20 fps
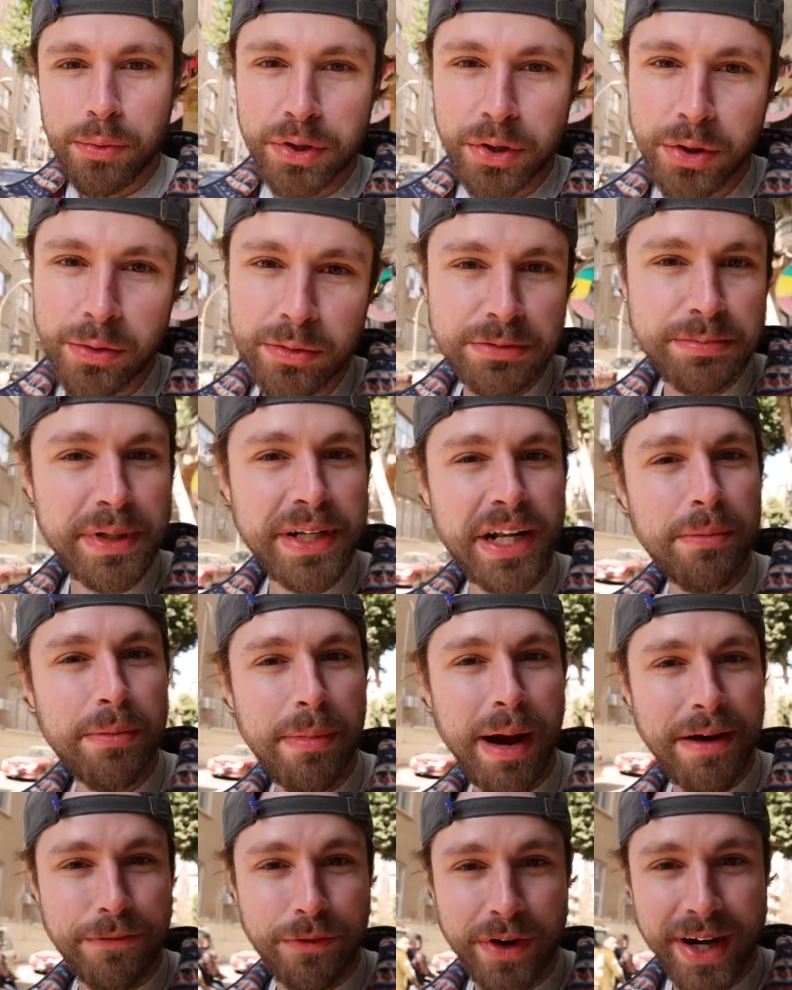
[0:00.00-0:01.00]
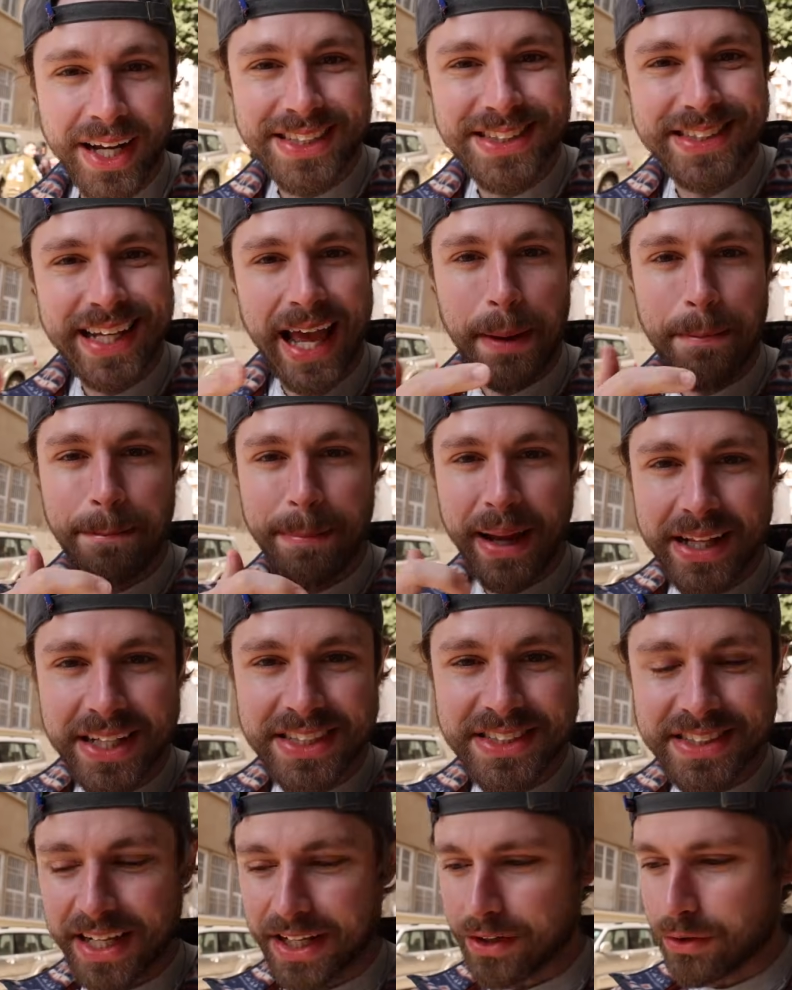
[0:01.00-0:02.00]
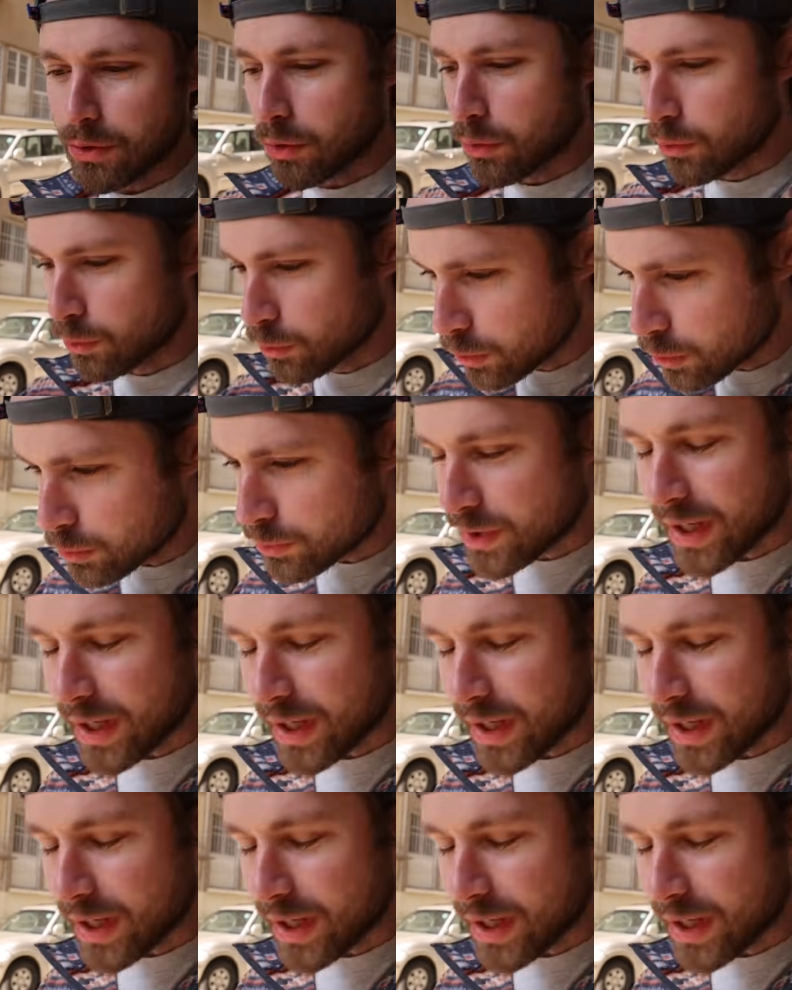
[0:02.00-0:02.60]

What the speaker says: doing was meeting up with my friends at Bellies En-Route.